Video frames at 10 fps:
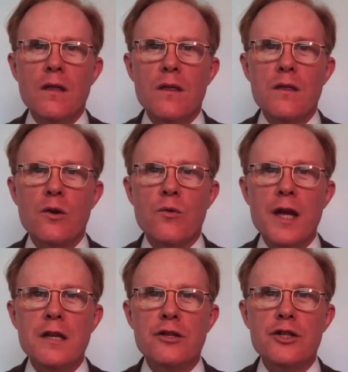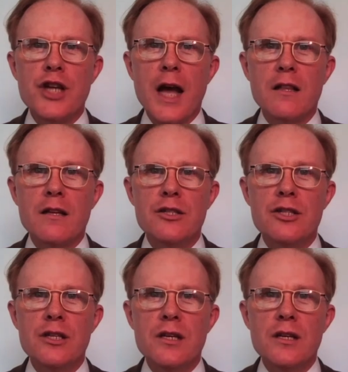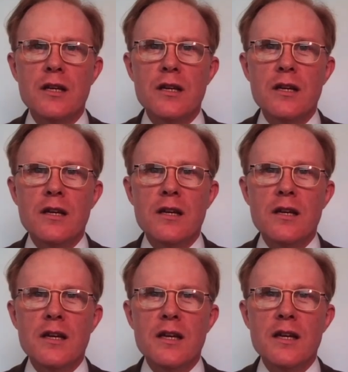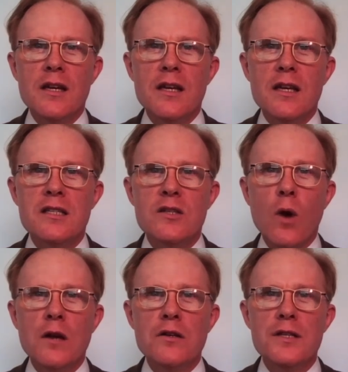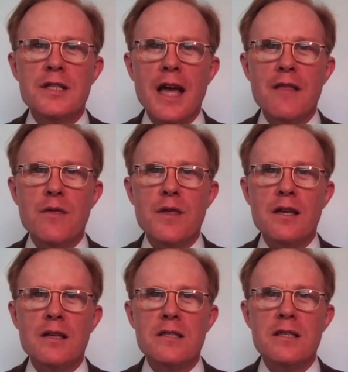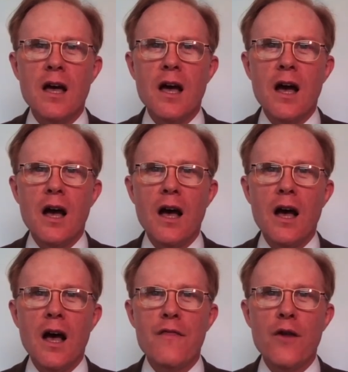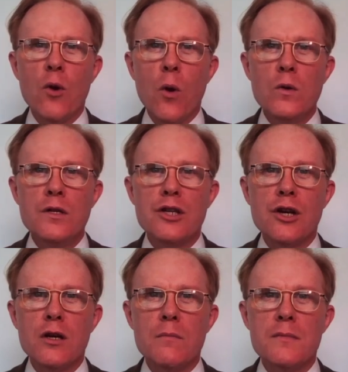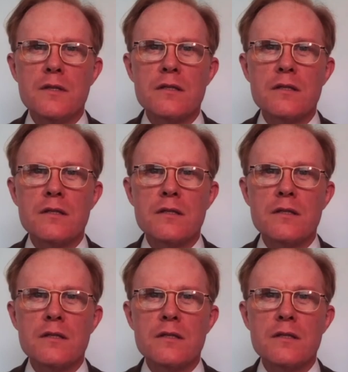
The greater challenge is to understand things on their own terms.